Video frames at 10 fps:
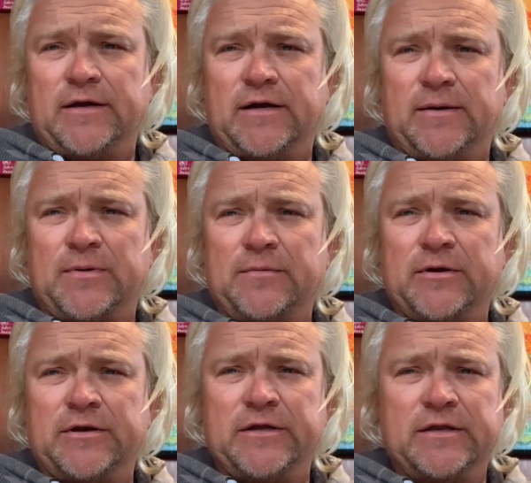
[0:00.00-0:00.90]
I'm probably
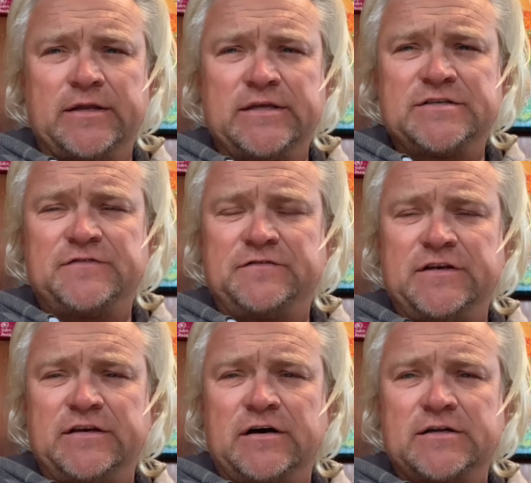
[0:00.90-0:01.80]
gonna need at least
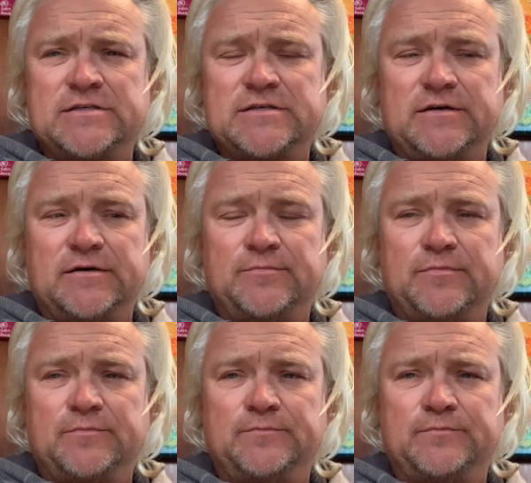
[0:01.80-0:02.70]
15 knots,
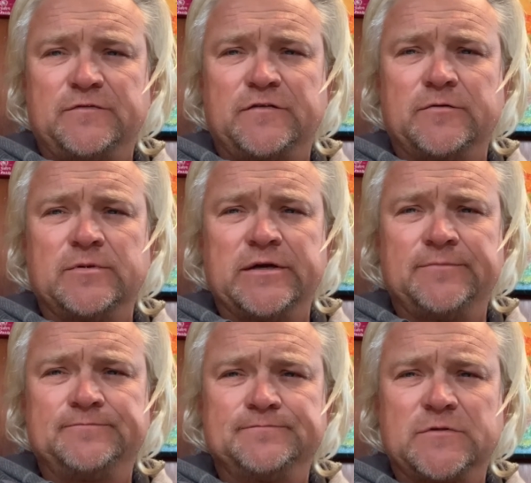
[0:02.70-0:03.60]
preferably
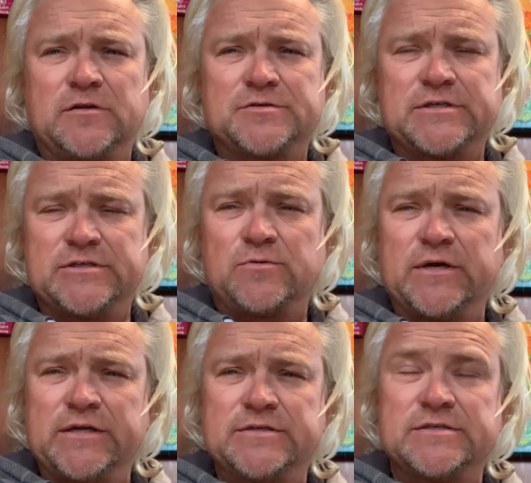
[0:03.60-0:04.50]
closer to
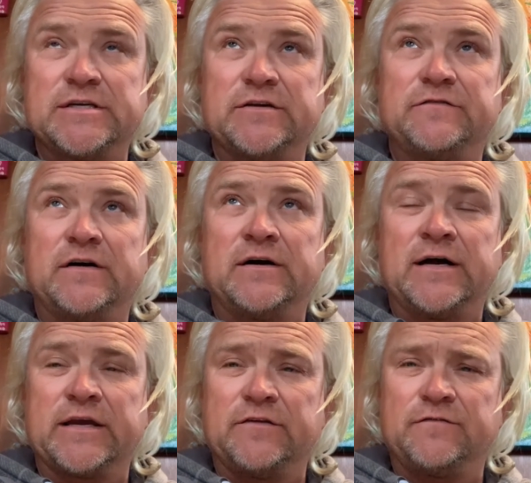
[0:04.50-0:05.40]
20, to see if I
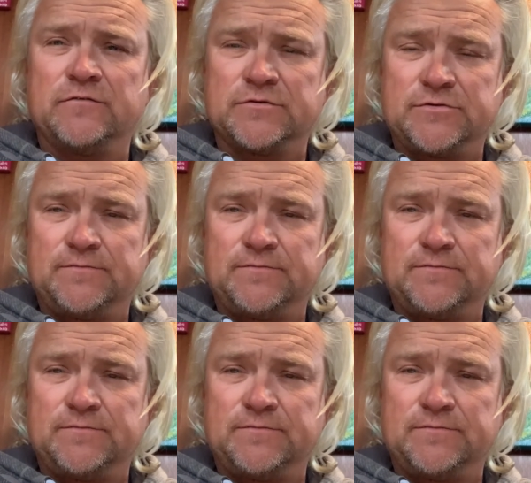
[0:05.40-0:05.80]
get a full